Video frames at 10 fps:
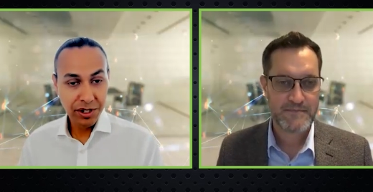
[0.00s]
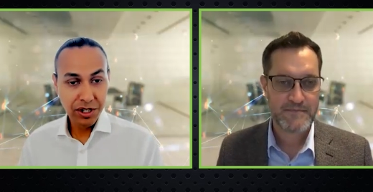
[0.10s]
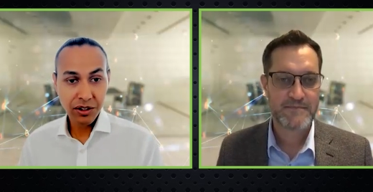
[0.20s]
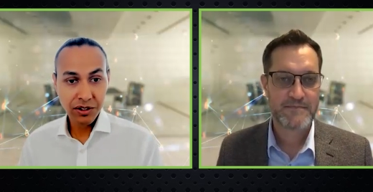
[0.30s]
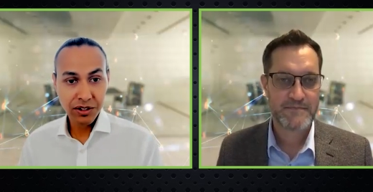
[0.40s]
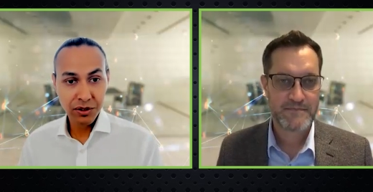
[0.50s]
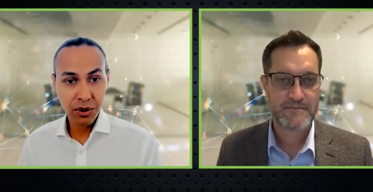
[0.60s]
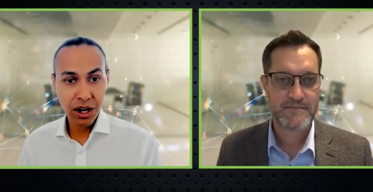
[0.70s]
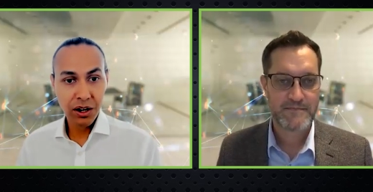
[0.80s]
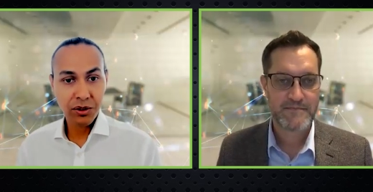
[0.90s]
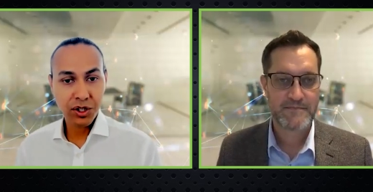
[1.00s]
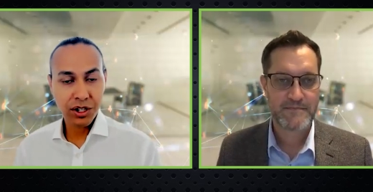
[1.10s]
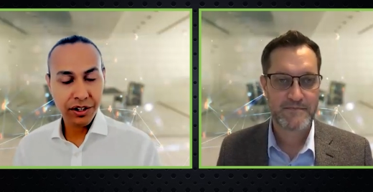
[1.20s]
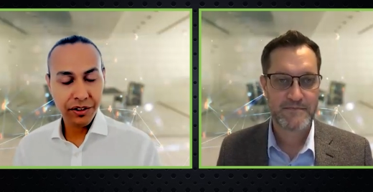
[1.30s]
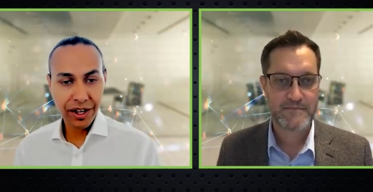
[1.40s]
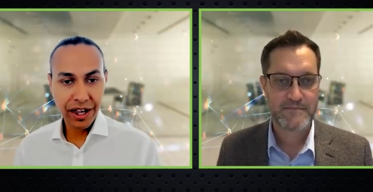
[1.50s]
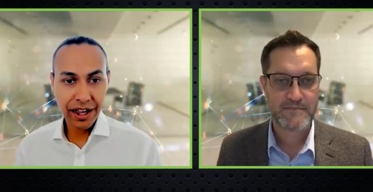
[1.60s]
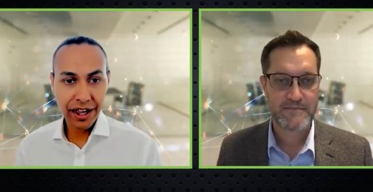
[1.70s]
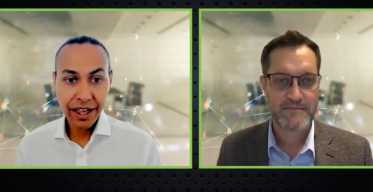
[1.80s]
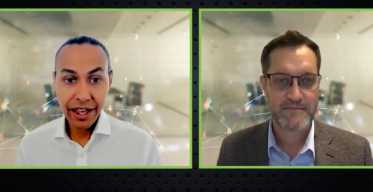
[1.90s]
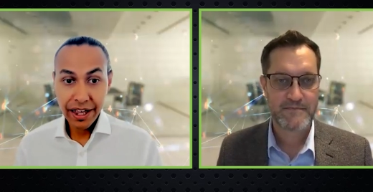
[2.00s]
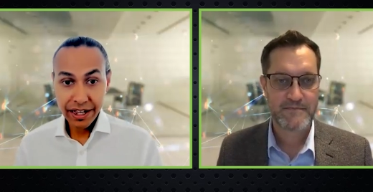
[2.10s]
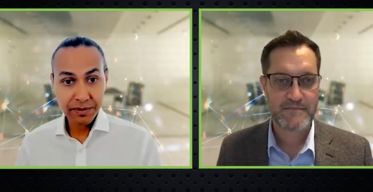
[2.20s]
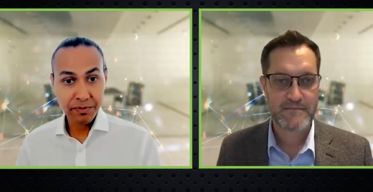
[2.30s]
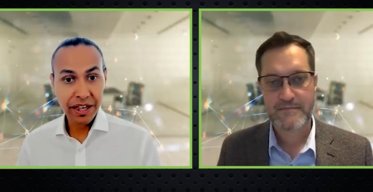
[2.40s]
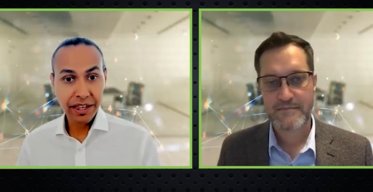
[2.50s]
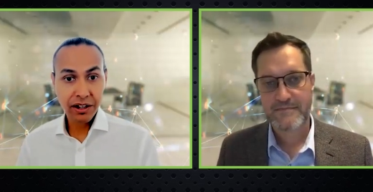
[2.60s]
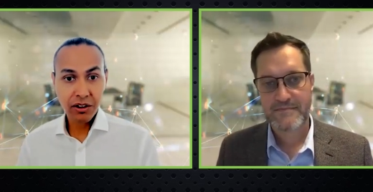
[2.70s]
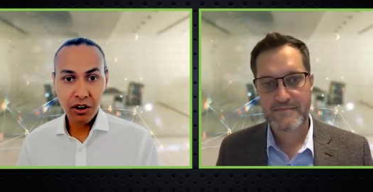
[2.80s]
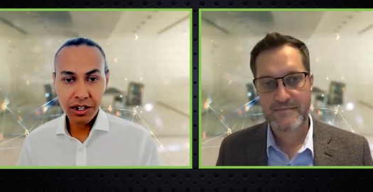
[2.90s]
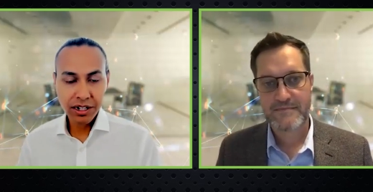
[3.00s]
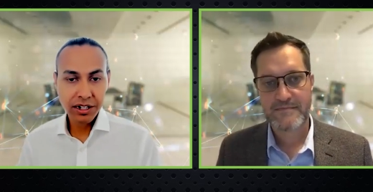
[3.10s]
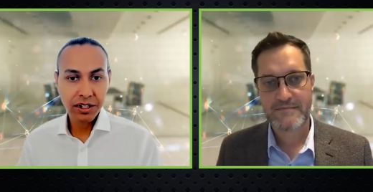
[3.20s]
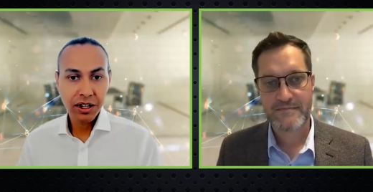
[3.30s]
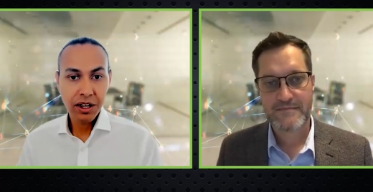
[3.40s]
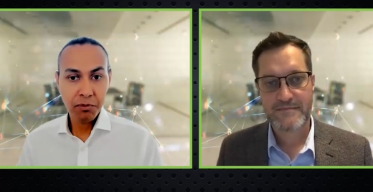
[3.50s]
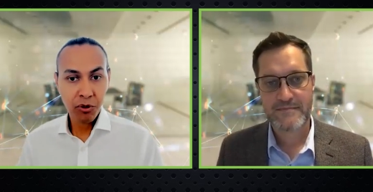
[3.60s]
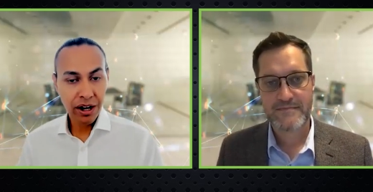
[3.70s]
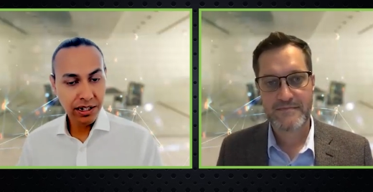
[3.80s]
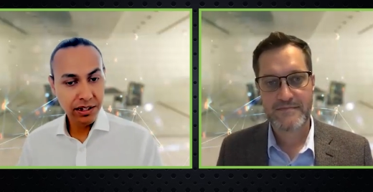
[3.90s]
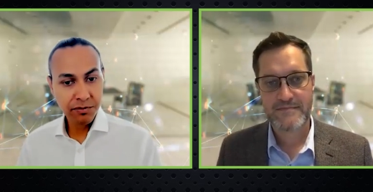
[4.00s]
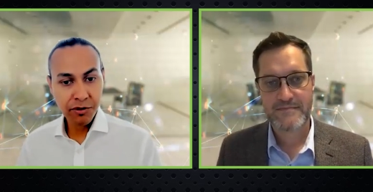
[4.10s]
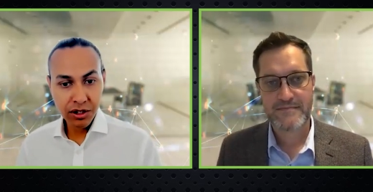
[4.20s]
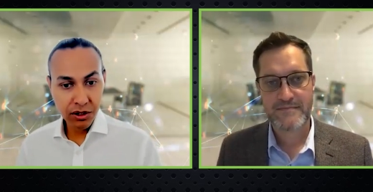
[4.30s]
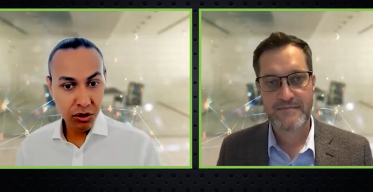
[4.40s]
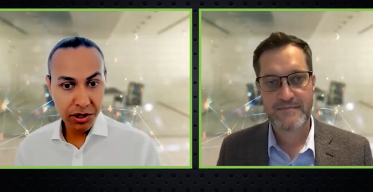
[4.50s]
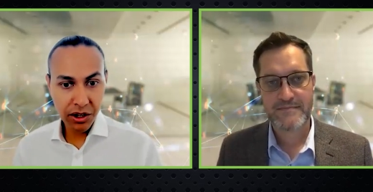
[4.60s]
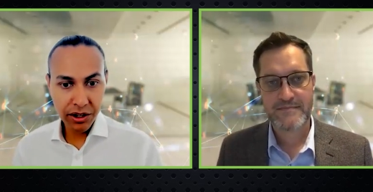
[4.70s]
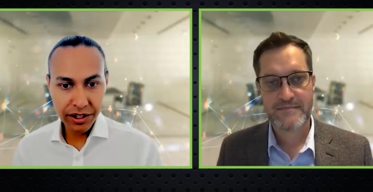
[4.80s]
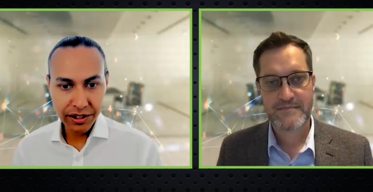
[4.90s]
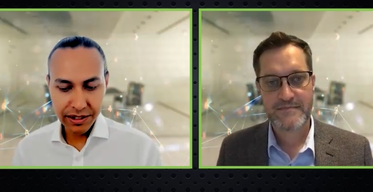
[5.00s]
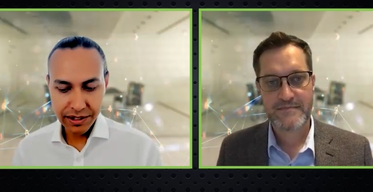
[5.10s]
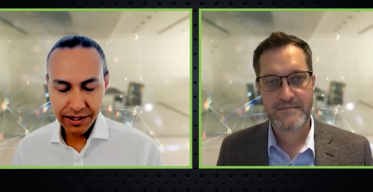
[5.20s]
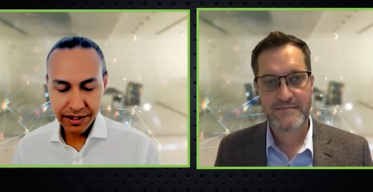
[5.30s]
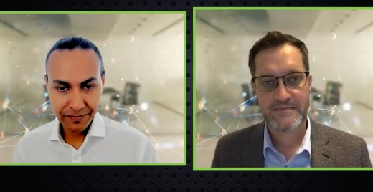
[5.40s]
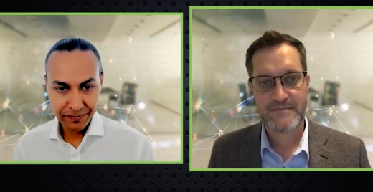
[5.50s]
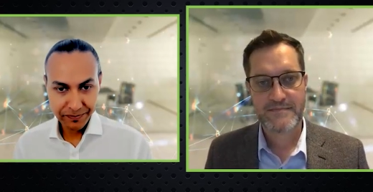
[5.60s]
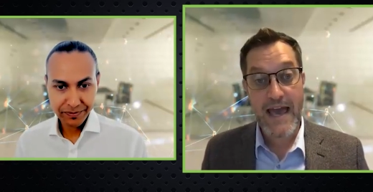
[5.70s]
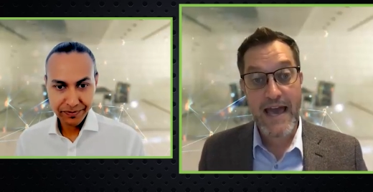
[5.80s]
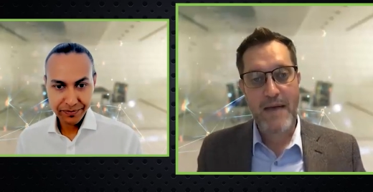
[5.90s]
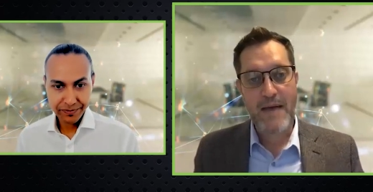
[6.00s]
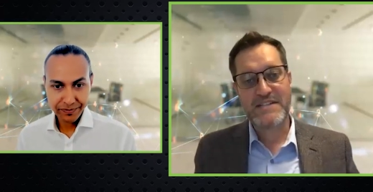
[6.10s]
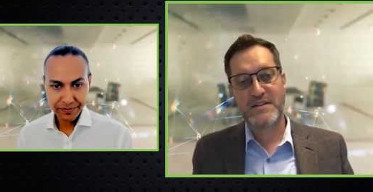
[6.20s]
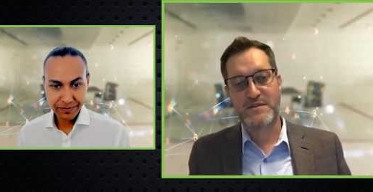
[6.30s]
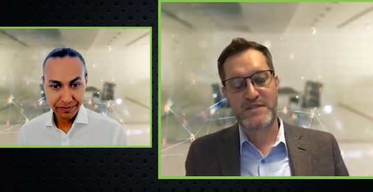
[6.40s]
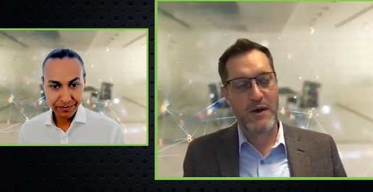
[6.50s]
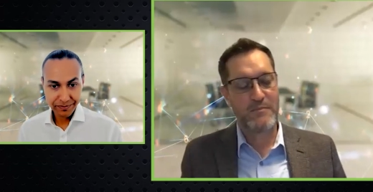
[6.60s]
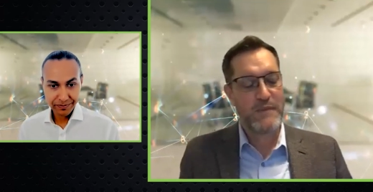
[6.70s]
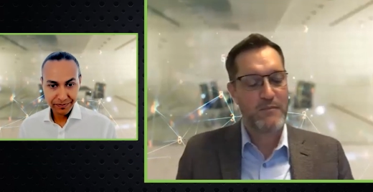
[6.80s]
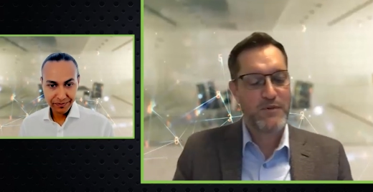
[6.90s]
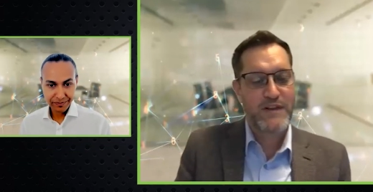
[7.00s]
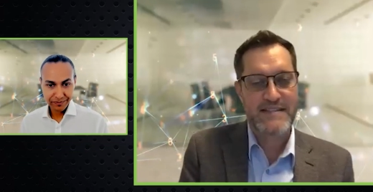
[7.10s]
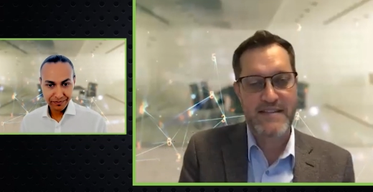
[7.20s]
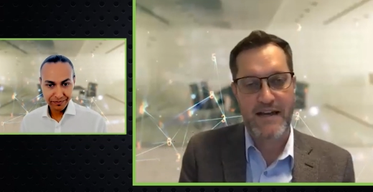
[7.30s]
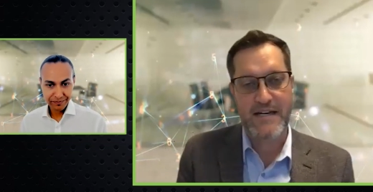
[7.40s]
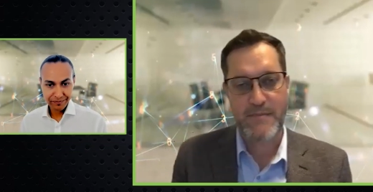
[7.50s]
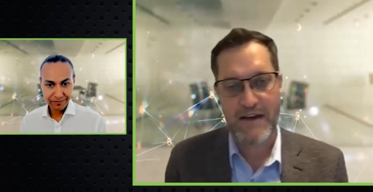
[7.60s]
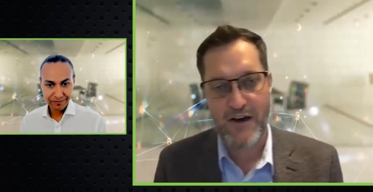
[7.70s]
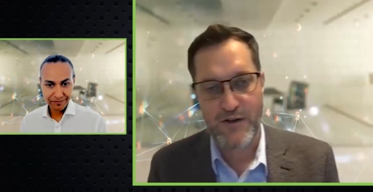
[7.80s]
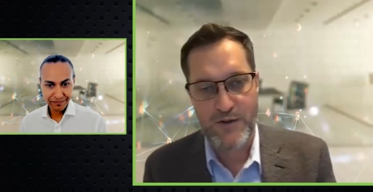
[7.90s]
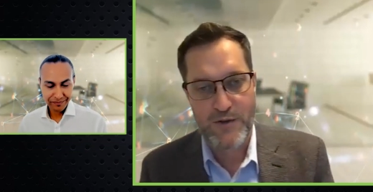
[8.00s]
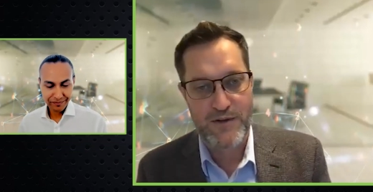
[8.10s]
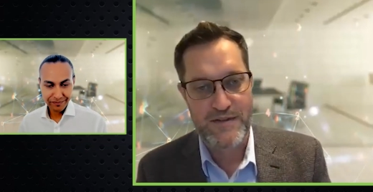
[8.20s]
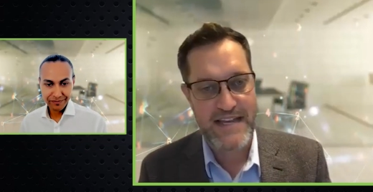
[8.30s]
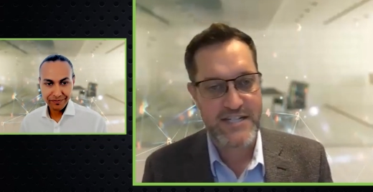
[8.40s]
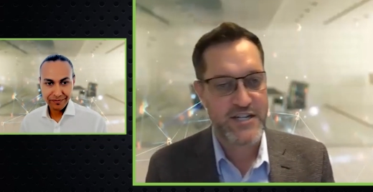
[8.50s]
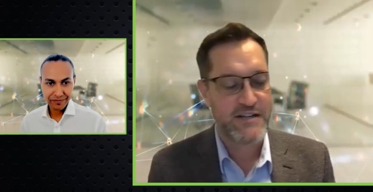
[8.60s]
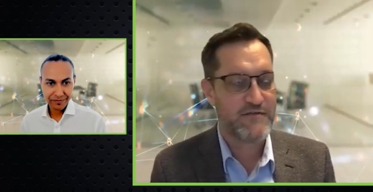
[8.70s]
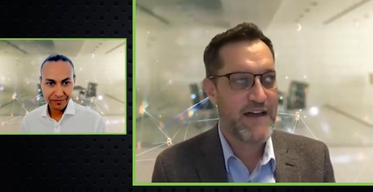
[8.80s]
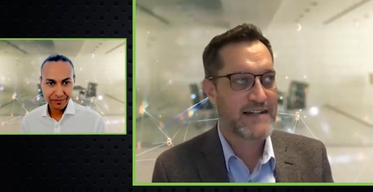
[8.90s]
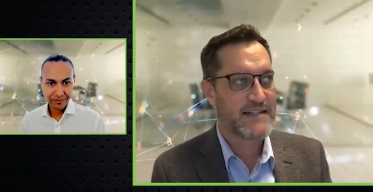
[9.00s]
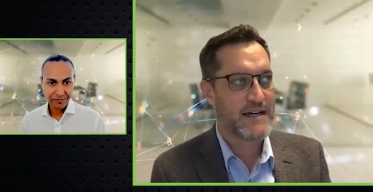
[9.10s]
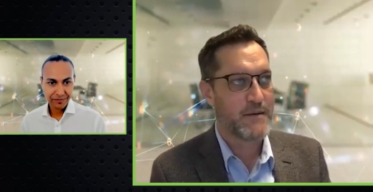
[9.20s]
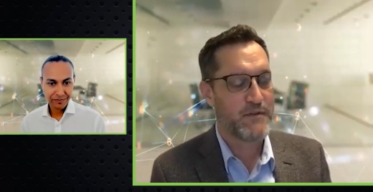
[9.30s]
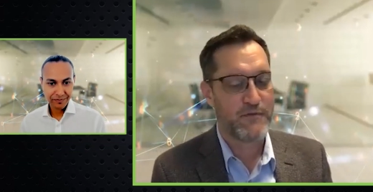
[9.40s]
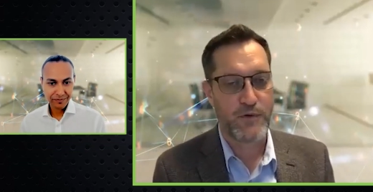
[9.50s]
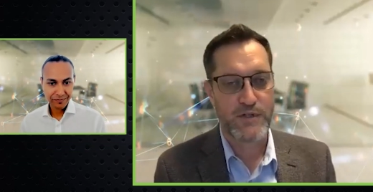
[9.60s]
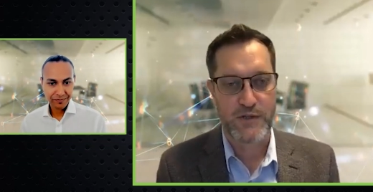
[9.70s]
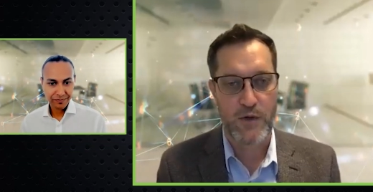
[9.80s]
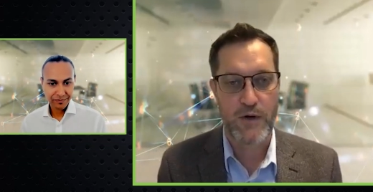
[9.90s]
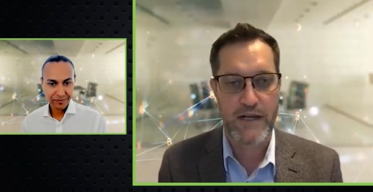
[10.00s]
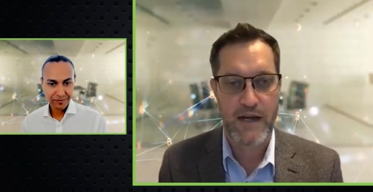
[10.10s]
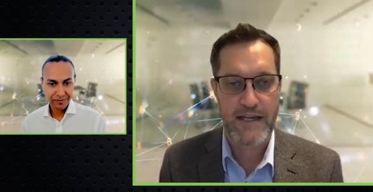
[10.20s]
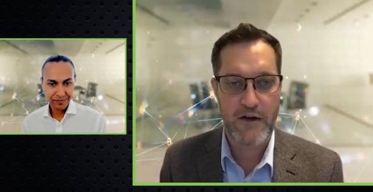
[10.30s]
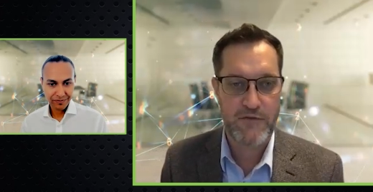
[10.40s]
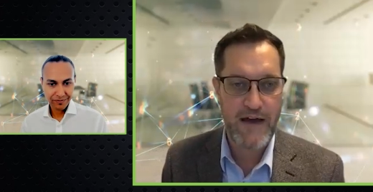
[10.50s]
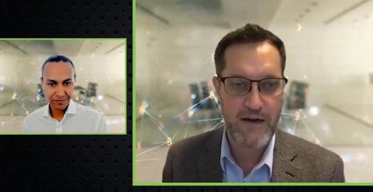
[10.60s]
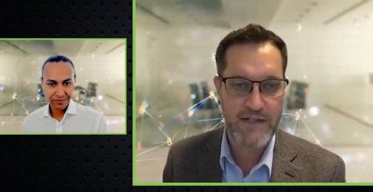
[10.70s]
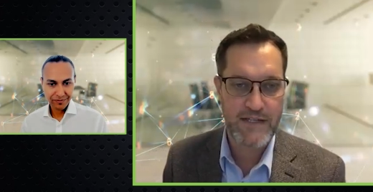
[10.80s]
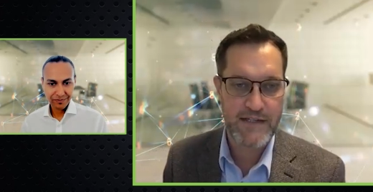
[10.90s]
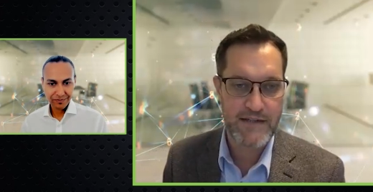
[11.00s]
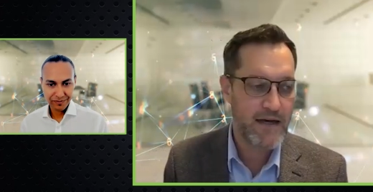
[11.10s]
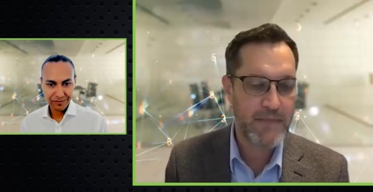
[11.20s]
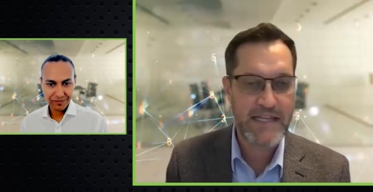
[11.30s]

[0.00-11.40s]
Speaker 1: maybe talk us through how generative AI is making content more accessible to global audiences?
Speaker 2: Yeah, happy to. So I'm, I'm really excited about auto localization. In fact, uh, before Deloitte, I co founded a uh,